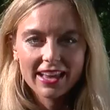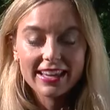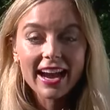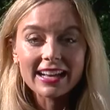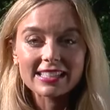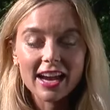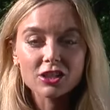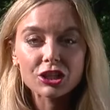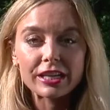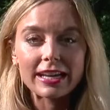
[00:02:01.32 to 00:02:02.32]
Yes,
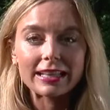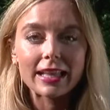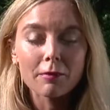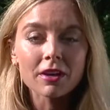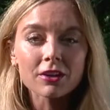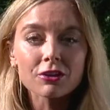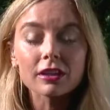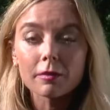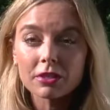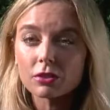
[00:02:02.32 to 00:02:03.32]
actually, uh, lemon
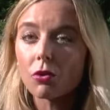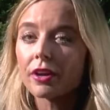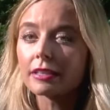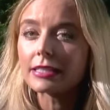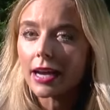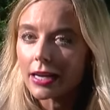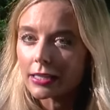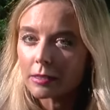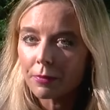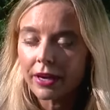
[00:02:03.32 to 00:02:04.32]
eucalyptus oil
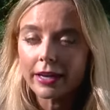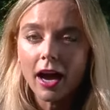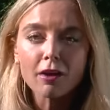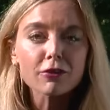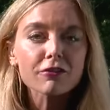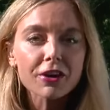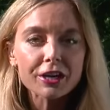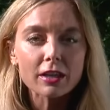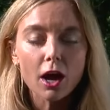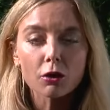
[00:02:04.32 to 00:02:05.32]
does, but not for
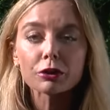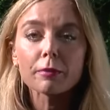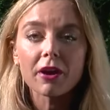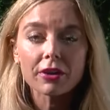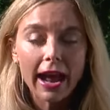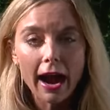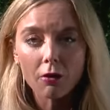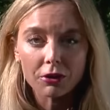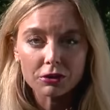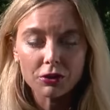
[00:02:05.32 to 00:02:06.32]
very long, only about an hour.